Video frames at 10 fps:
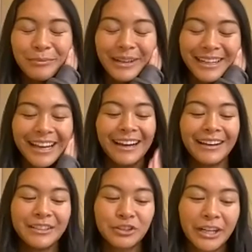But
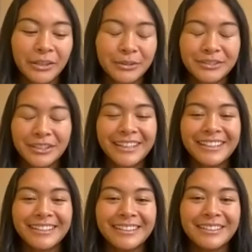yeah, training was good
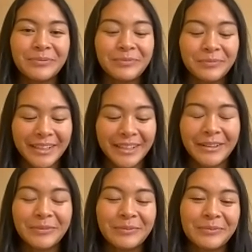and yeah.